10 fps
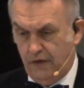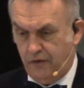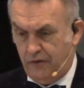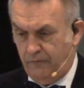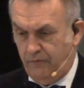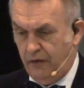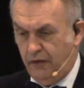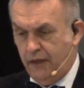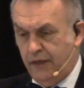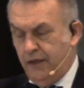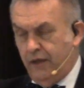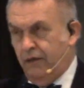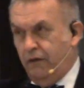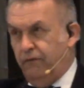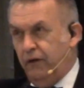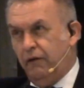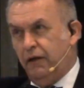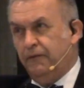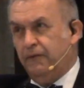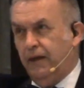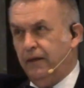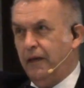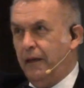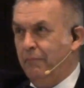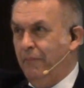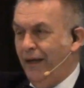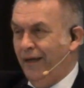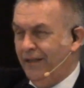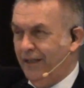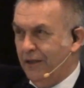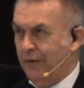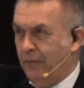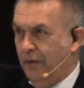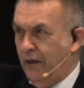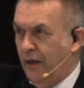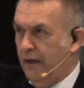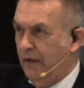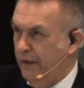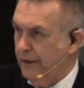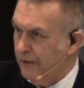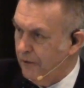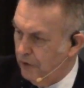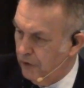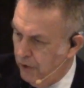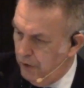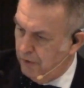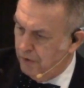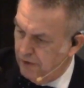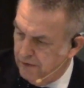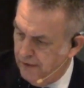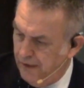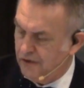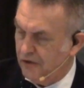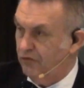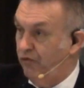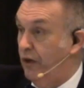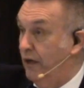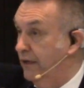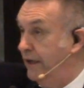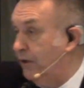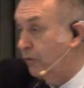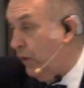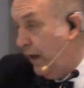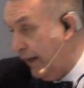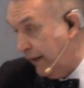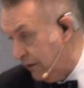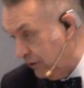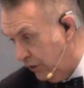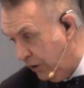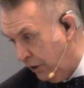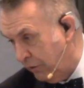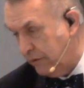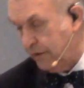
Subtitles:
So the very thing that made him a little lower than the angels, for a little while lower